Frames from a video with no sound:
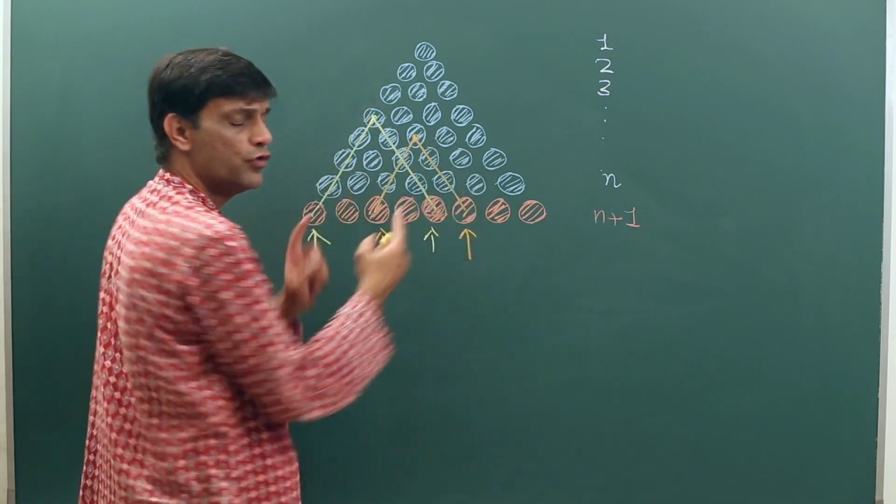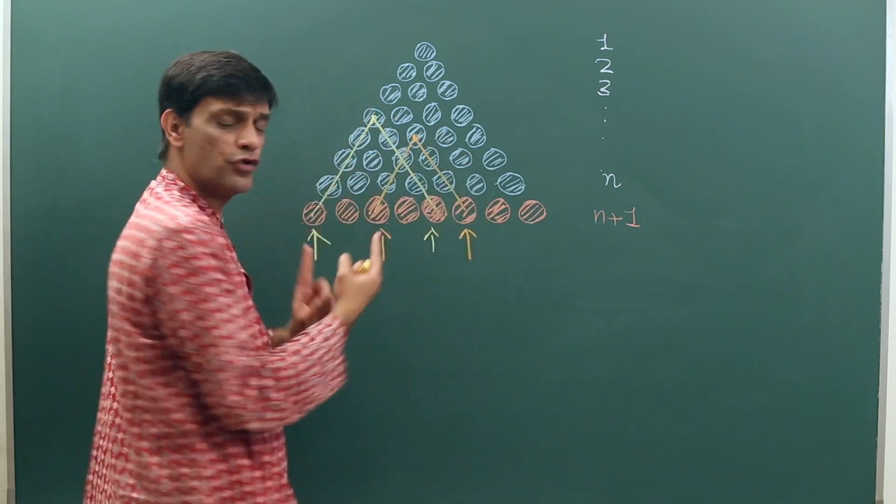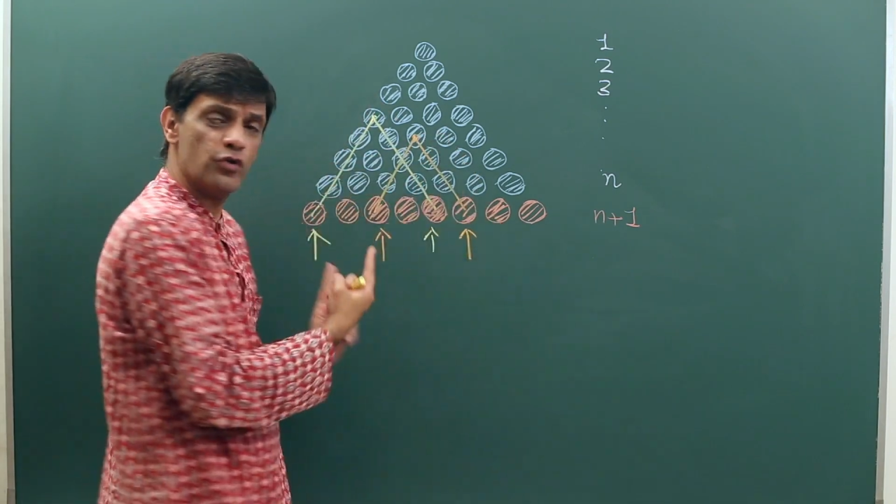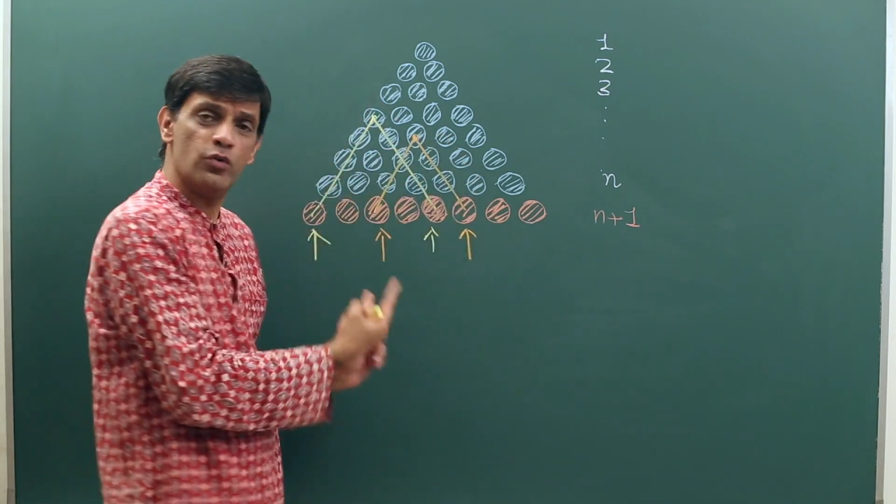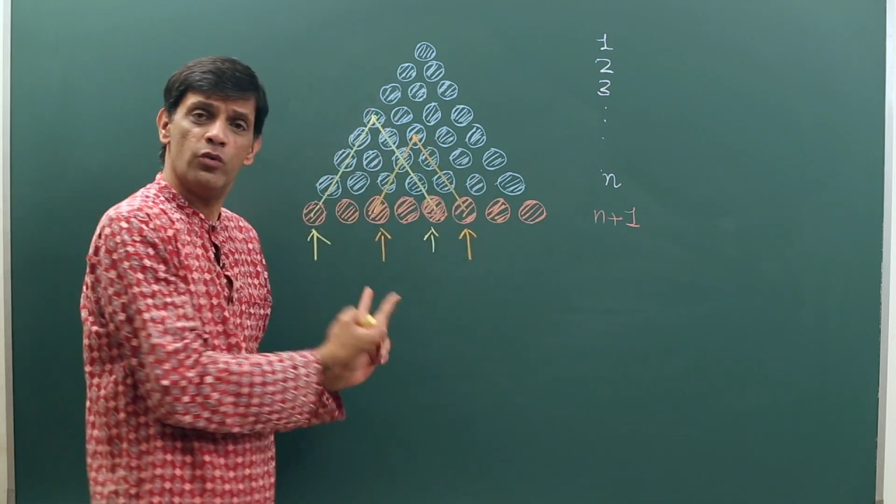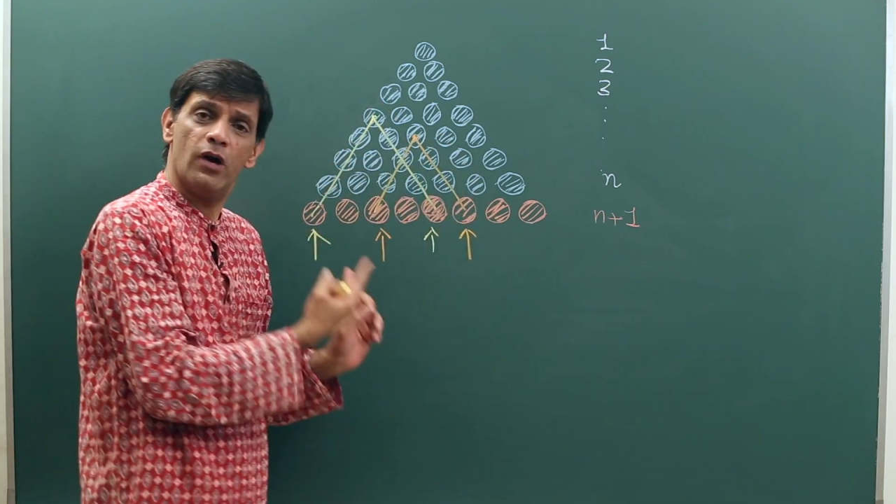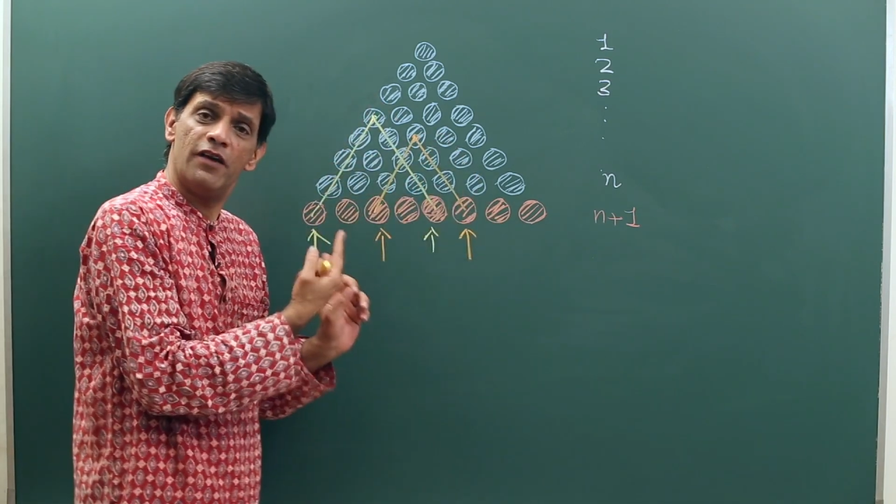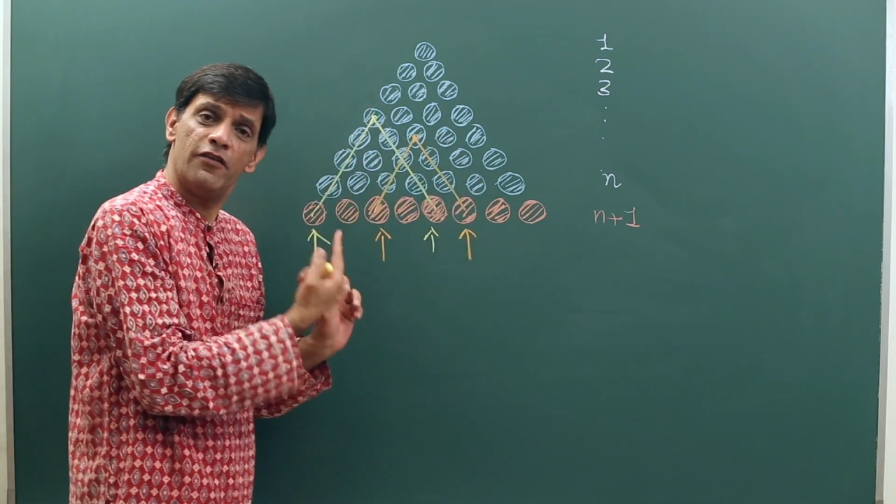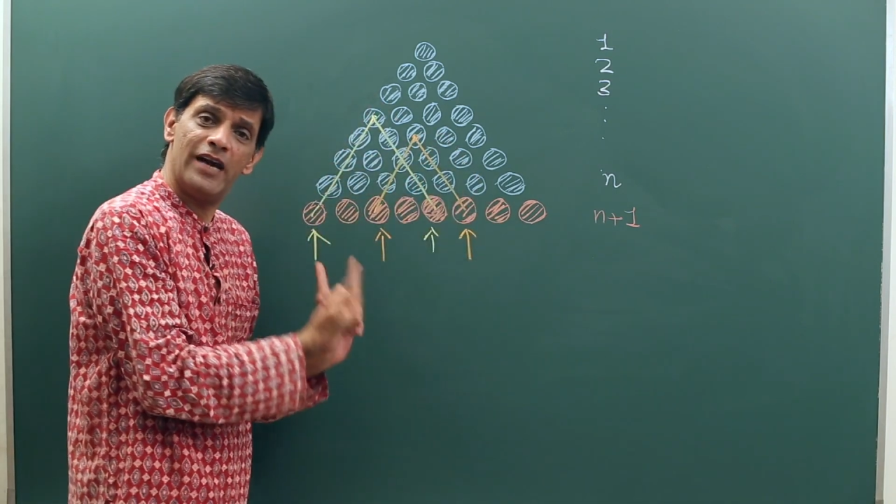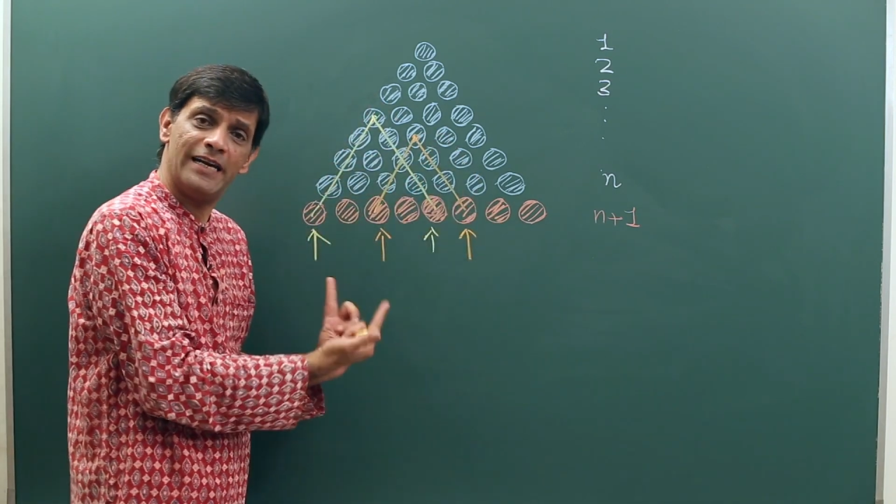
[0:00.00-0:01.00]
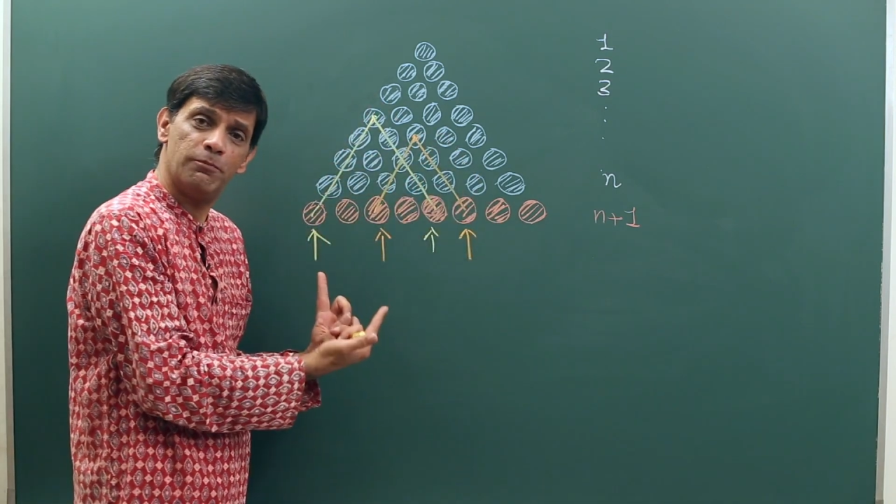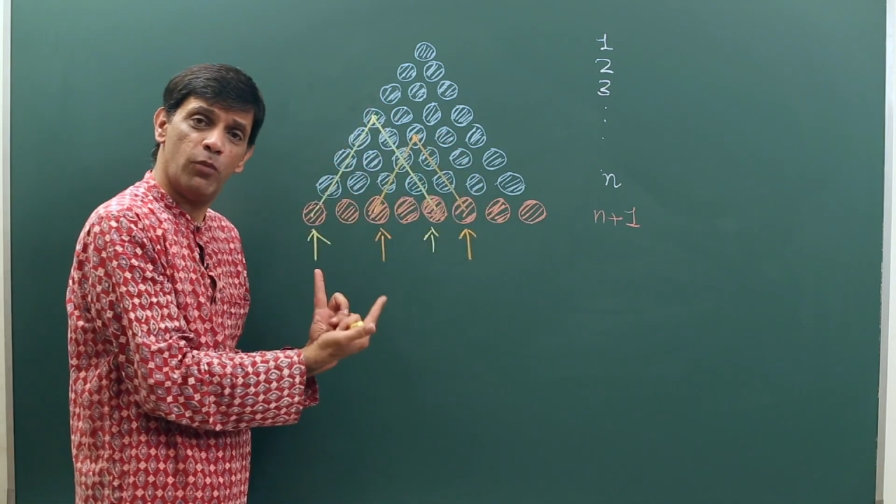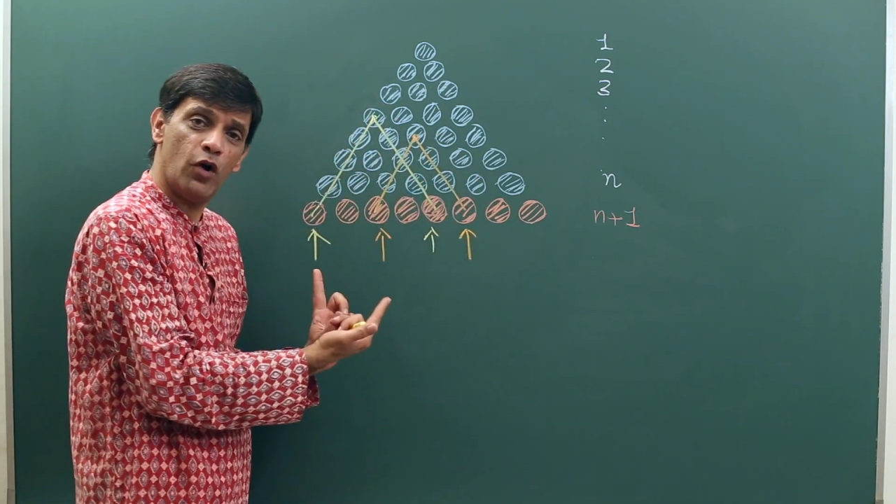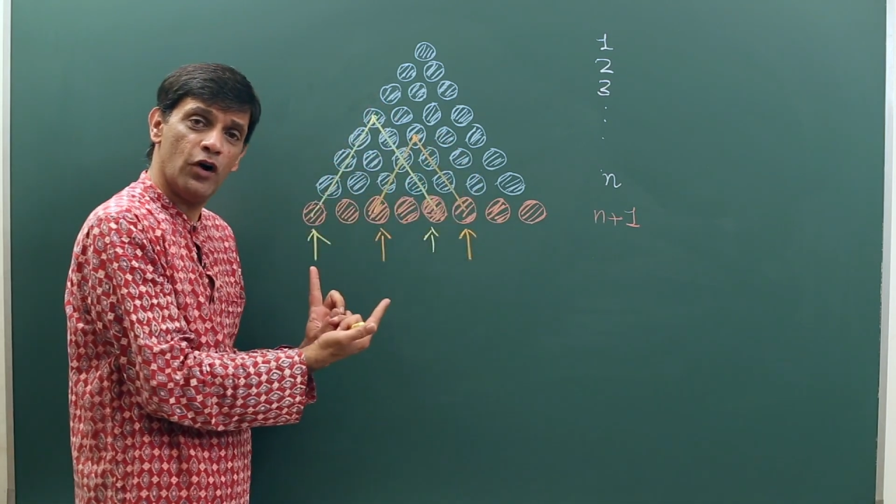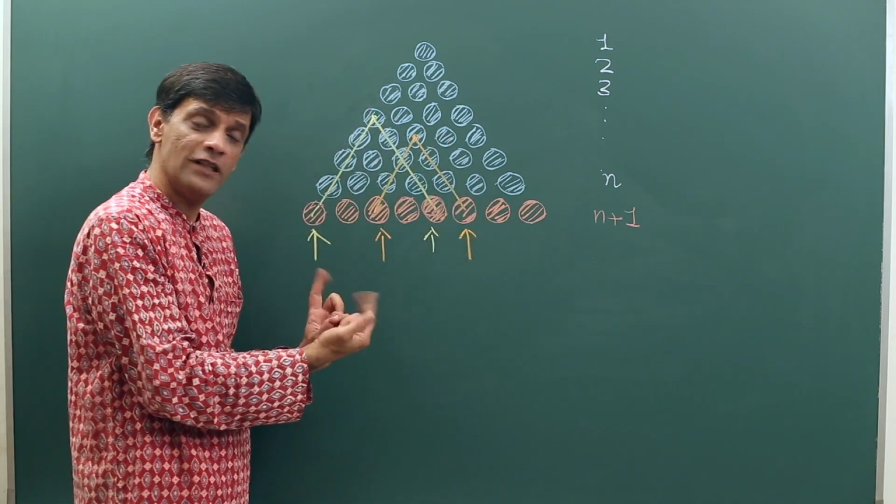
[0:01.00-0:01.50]
2 red
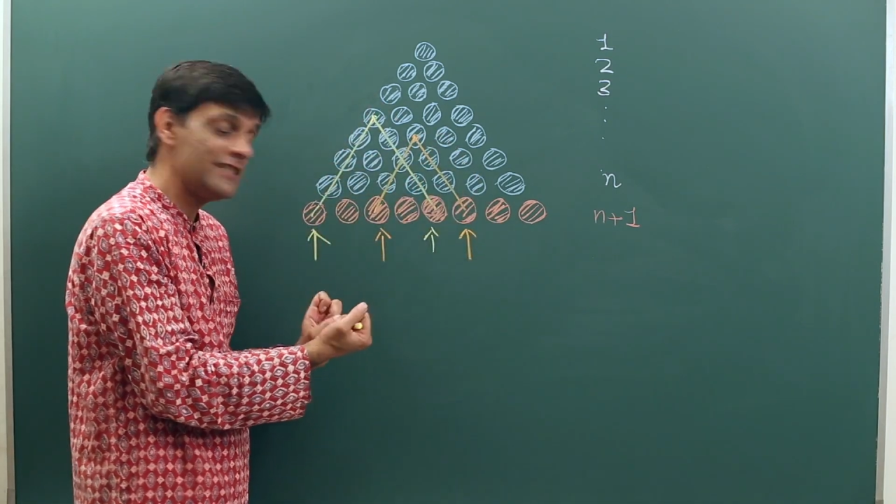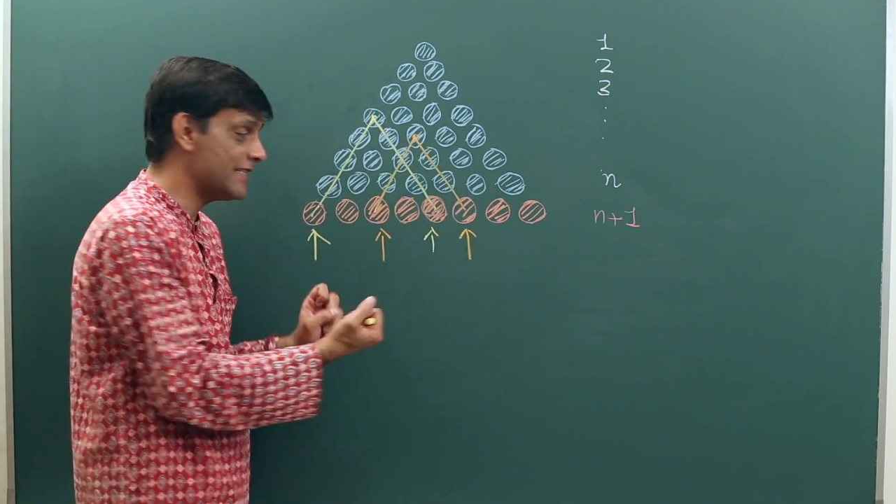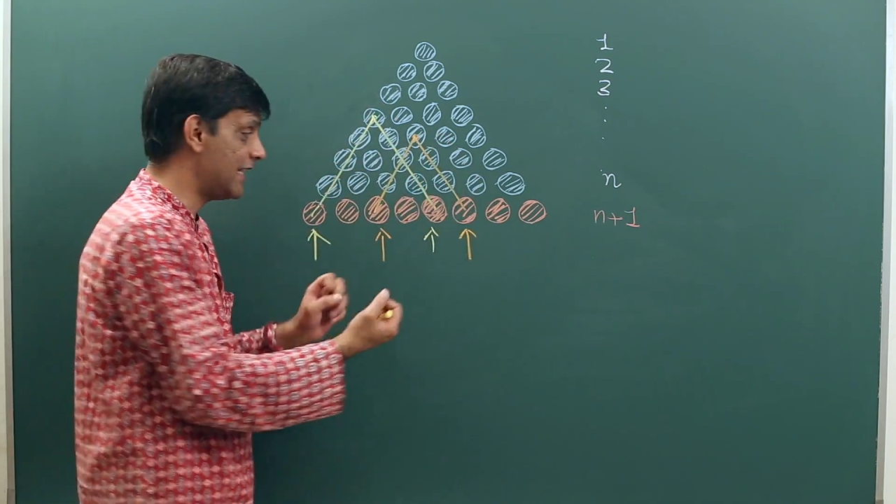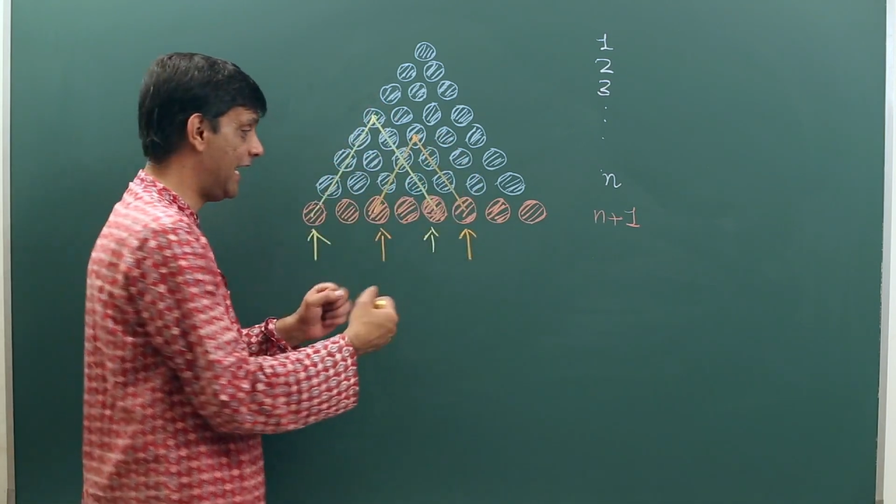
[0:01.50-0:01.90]
balls,